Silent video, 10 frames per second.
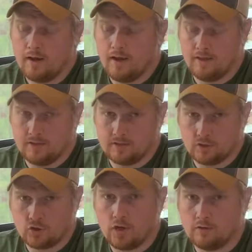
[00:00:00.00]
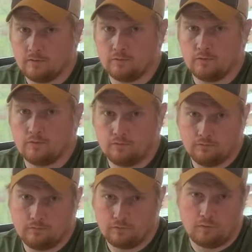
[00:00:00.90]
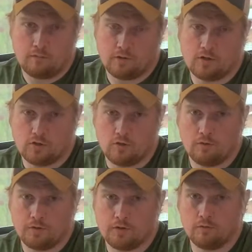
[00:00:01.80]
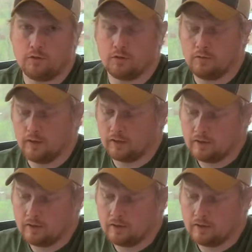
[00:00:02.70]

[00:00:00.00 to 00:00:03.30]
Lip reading: and then it's adjustable for what pressure you want to go into your rig.